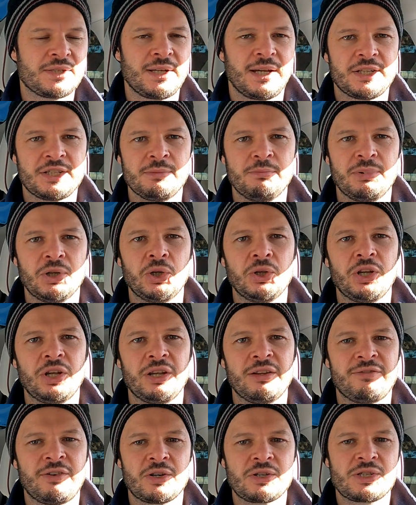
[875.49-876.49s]
start to build
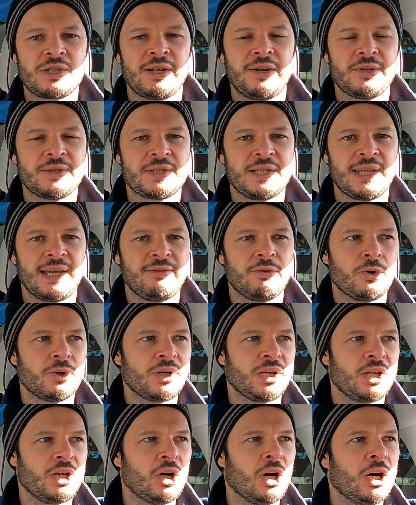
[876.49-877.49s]
on the functionality they've
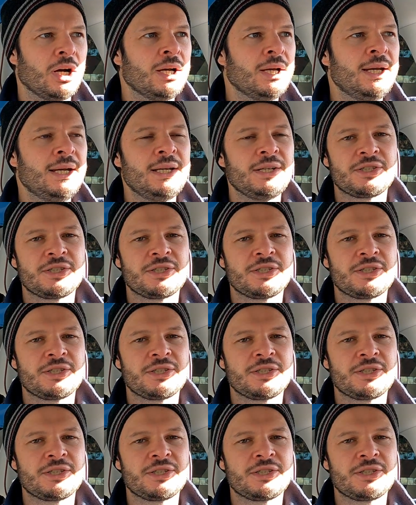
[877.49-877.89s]
already got.